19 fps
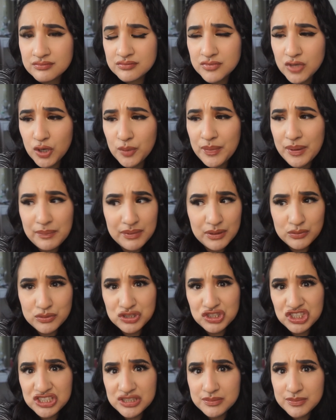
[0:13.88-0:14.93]
or maybe it was
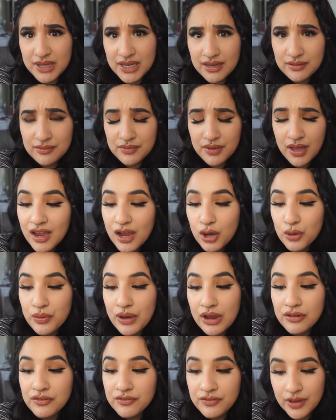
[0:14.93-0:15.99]
just me.
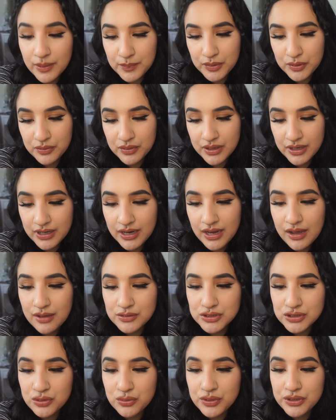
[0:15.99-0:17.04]
Around February, I
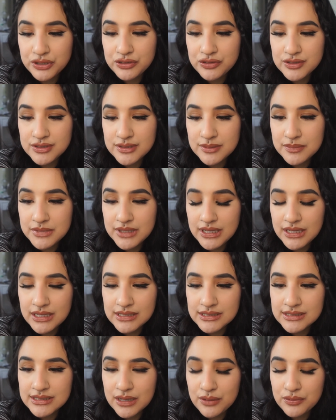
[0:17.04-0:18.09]
was going through some
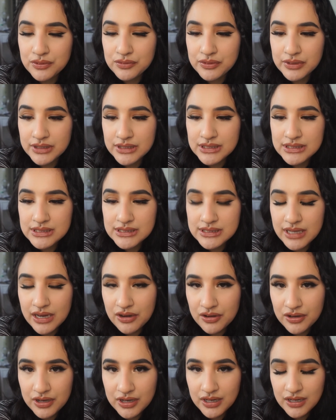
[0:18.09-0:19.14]
things that were really
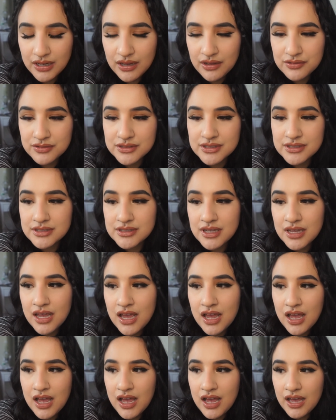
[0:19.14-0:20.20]
scary. I was,
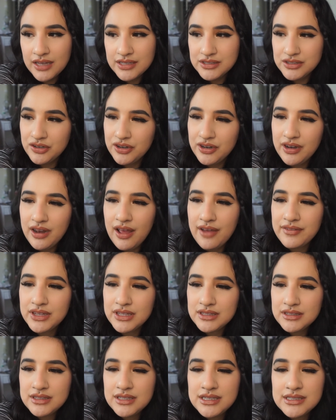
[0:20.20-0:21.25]
I started
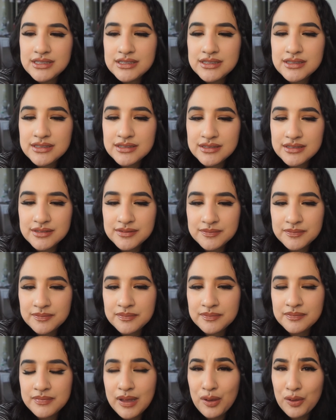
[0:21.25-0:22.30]
having these
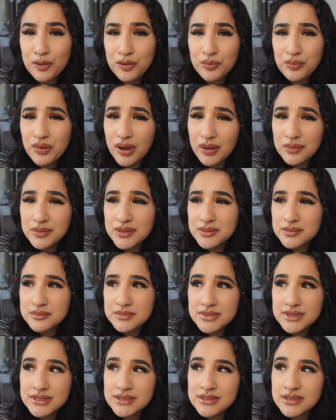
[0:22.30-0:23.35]
health
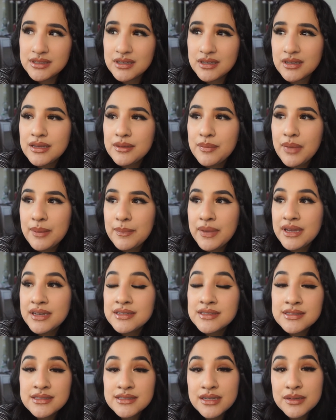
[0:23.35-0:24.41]
problems. My main
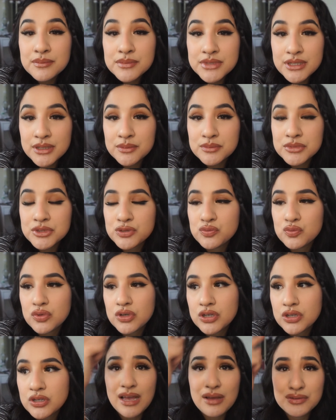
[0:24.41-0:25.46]
symptoms
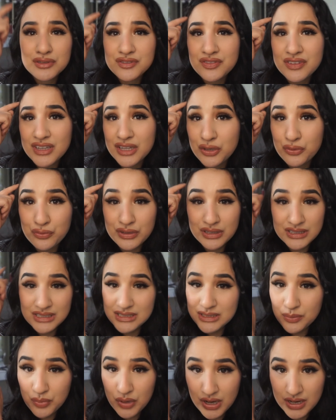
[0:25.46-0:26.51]
were I was feeling really
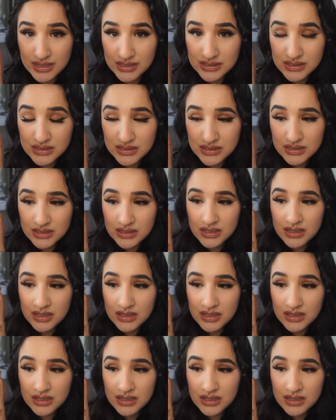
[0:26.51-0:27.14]
depressed,